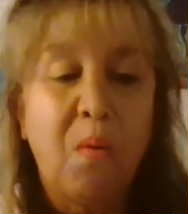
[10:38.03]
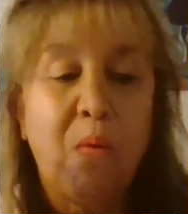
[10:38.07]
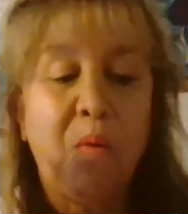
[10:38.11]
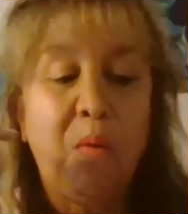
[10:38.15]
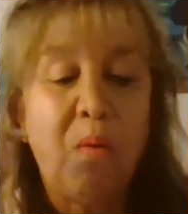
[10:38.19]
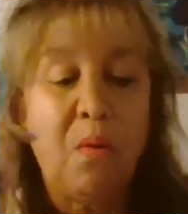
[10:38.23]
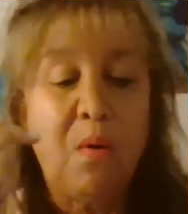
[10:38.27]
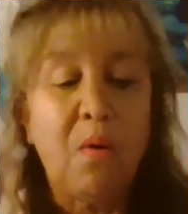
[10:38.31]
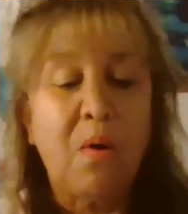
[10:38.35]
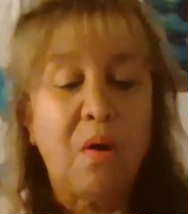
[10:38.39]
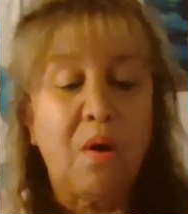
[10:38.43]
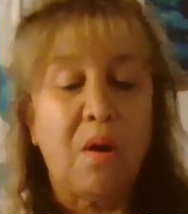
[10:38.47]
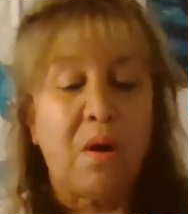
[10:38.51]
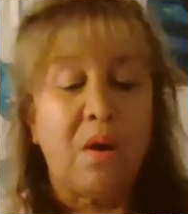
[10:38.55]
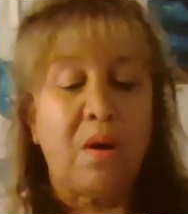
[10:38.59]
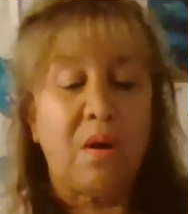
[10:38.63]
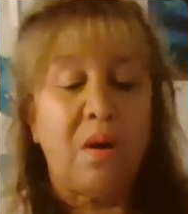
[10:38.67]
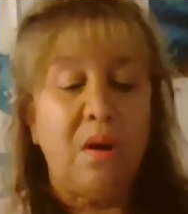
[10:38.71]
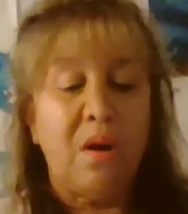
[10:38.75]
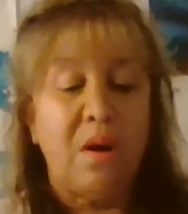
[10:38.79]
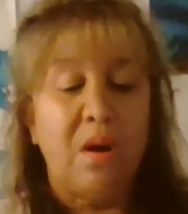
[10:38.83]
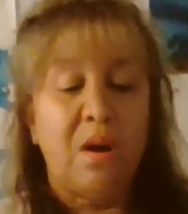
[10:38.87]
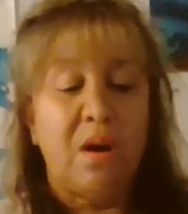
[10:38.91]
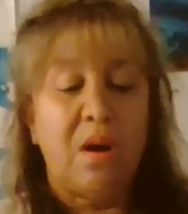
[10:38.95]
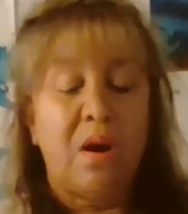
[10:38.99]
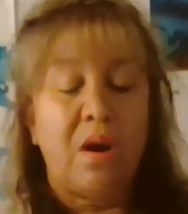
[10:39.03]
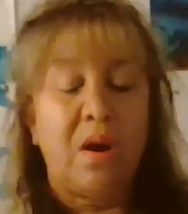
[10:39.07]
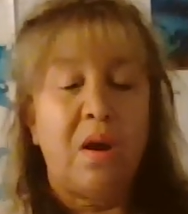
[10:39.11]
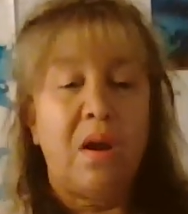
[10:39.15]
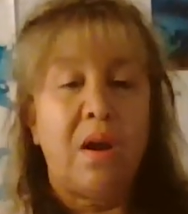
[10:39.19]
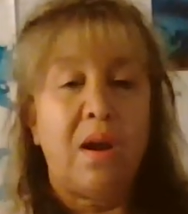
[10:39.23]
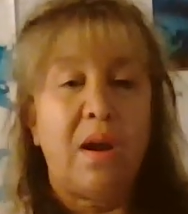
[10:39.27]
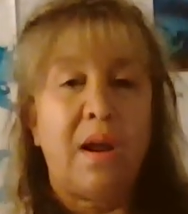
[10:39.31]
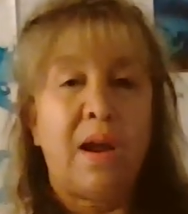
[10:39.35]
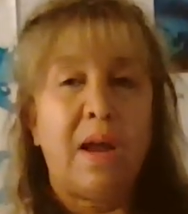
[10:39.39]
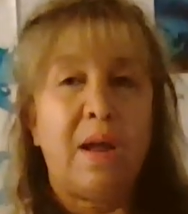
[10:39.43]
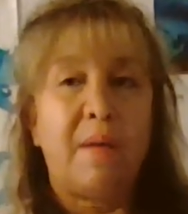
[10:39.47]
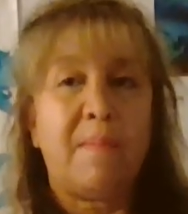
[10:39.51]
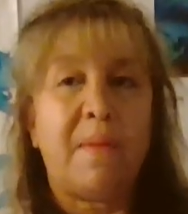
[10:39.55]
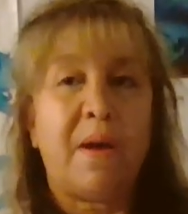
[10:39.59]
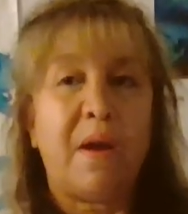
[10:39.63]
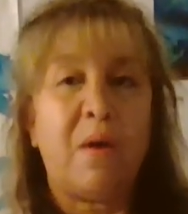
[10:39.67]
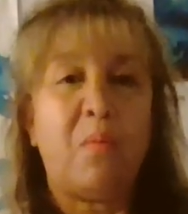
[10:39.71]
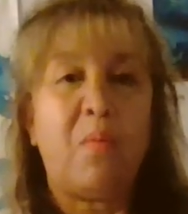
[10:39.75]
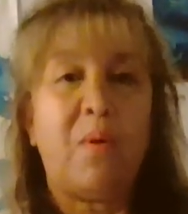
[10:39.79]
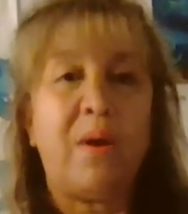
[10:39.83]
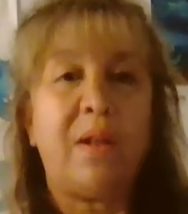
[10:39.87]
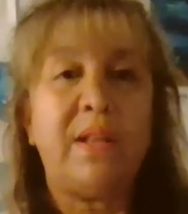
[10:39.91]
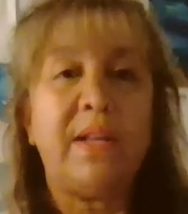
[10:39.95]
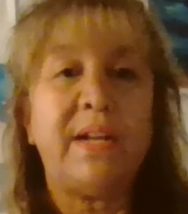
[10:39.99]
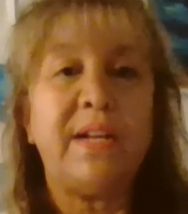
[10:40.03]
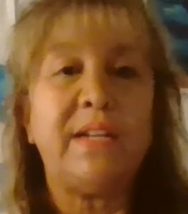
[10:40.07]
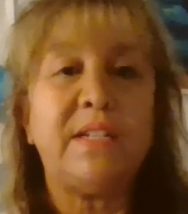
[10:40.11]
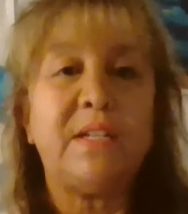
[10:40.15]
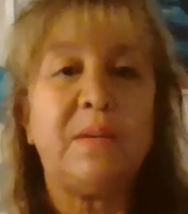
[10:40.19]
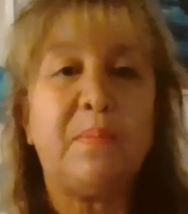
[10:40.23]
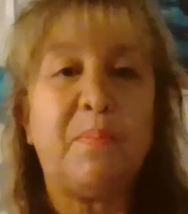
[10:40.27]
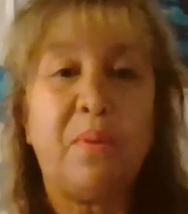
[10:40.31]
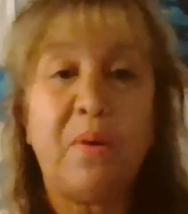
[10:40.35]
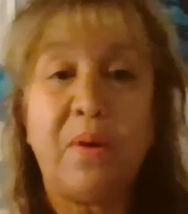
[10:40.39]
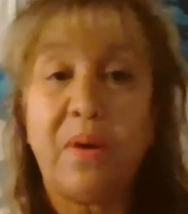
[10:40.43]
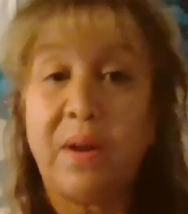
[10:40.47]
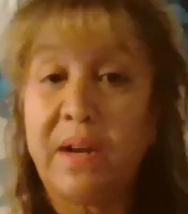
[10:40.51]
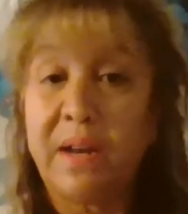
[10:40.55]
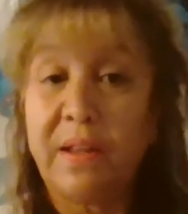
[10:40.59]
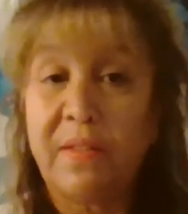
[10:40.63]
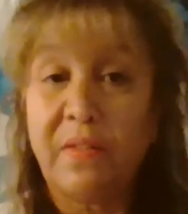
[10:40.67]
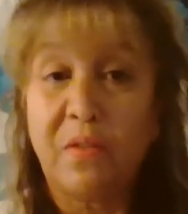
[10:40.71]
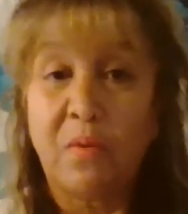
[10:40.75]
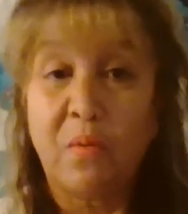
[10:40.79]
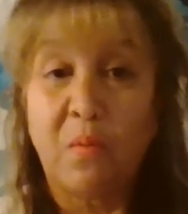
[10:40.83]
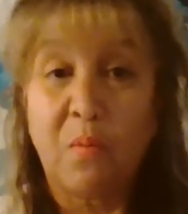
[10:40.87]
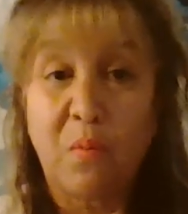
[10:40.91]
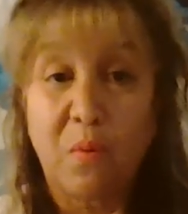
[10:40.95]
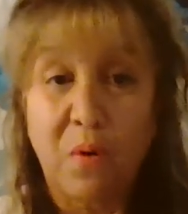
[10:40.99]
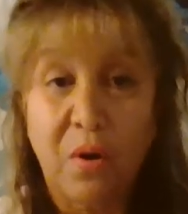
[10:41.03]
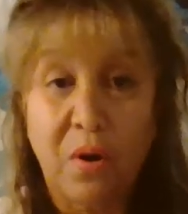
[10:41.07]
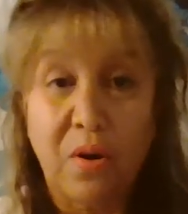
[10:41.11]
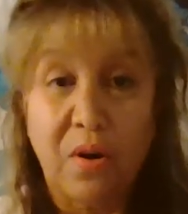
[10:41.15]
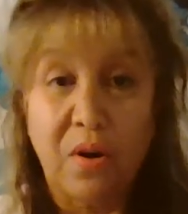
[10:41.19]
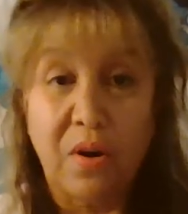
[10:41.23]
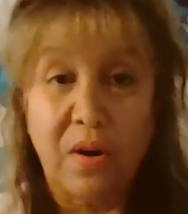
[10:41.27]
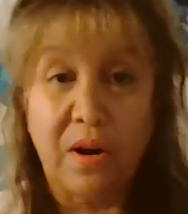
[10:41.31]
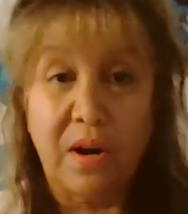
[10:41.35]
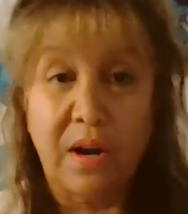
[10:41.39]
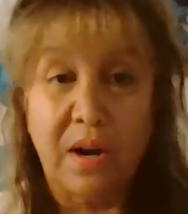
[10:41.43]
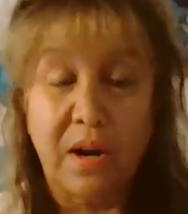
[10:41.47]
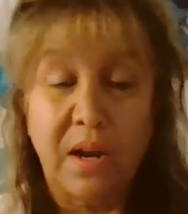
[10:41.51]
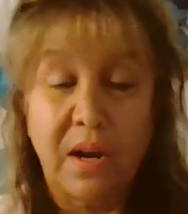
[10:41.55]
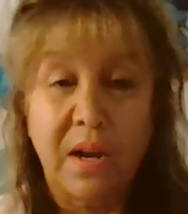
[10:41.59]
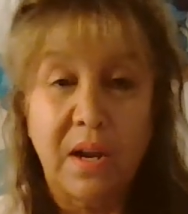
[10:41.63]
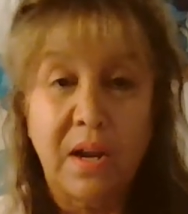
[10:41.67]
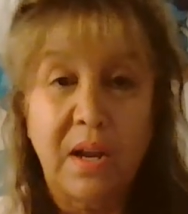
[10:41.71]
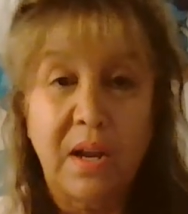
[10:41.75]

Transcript: Or am I willing to put in the work